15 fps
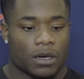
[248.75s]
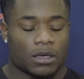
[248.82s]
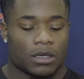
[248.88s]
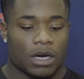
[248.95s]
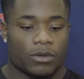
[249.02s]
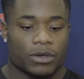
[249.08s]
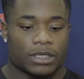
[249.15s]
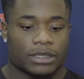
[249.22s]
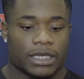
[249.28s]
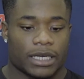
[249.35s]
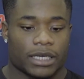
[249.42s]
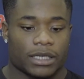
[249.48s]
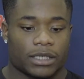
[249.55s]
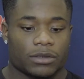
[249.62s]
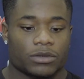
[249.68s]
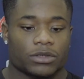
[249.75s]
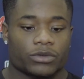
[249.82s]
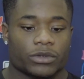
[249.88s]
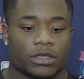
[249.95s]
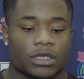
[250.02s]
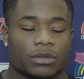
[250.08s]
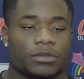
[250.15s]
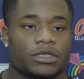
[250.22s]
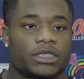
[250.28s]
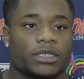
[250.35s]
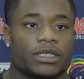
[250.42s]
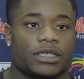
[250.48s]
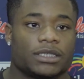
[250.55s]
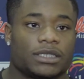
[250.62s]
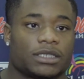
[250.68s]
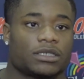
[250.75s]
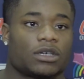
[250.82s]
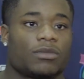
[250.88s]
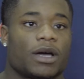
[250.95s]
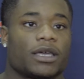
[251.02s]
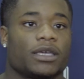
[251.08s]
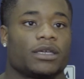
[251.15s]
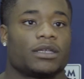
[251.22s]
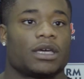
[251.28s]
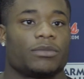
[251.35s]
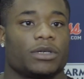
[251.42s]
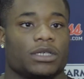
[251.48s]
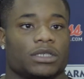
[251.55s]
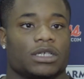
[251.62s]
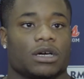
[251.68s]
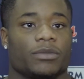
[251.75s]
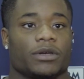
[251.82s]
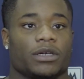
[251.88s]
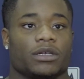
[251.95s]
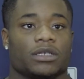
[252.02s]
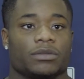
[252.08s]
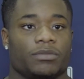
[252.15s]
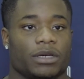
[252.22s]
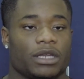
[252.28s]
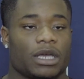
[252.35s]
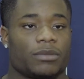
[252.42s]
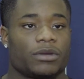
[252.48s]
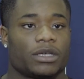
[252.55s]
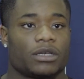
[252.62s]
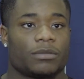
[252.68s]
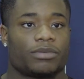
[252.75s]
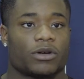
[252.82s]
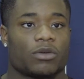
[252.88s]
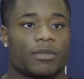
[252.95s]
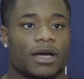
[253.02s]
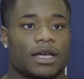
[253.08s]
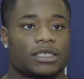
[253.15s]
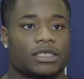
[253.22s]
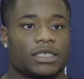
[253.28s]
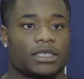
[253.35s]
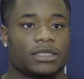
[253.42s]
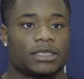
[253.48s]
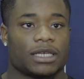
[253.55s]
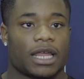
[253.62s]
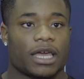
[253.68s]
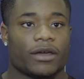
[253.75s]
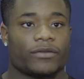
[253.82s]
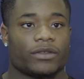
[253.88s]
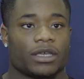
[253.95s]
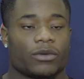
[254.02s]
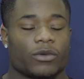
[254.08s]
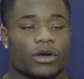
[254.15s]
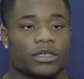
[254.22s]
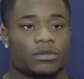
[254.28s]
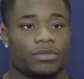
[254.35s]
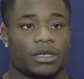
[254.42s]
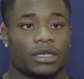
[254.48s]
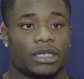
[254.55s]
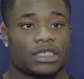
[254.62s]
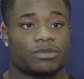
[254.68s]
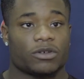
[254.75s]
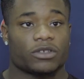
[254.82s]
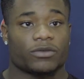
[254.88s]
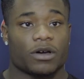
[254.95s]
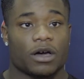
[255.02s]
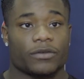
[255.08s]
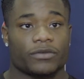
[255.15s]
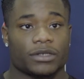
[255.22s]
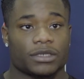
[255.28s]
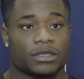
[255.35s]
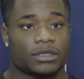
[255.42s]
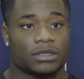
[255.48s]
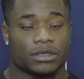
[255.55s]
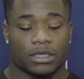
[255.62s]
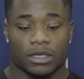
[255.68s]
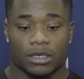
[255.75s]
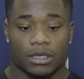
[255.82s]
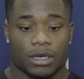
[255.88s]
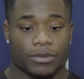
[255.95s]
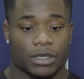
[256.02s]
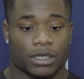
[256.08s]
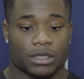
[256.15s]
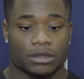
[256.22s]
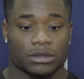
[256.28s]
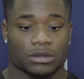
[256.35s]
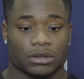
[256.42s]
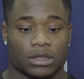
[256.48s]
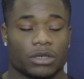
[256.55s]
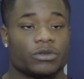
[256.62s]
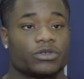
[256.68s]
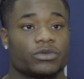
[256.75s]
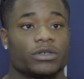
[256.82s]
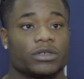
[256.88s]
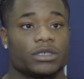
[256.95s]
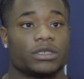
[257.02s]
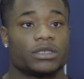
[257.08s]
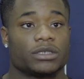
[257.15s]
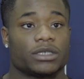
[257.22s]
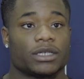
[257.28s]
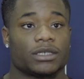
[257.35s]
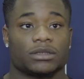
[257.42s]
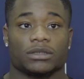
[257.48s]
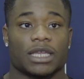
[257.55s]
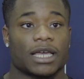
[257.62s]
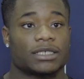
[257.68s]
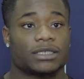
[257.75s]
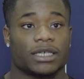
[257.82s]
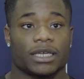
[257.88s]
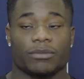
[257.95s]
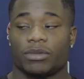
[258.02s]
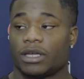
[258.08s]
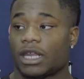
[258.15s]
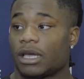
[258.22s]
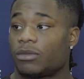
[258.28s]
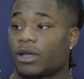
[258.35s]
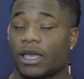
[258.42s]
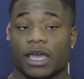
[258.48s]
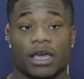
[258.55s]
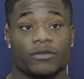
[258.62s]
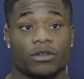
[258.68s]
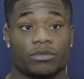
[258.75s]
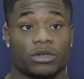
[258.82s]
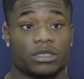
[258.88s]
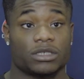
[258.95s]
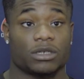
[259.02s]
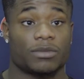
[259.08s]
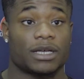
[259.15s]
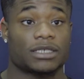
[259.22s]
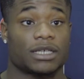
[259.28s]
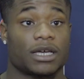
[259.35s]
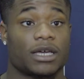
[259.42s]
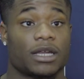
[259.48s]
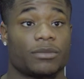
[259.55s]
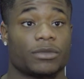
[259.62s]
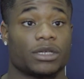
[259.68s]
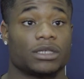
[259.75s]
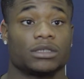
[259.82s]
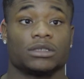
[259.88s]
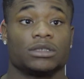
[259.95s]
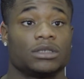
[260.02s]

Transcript: Uh, I want to say it was a real good maturity decision on my end. I mean, coming here, being able to get a pro mindset, seeing how everything works, being an explosive offense, uh, I mean, it was real good. And like I said, being able to have the brothers on my side, I mean,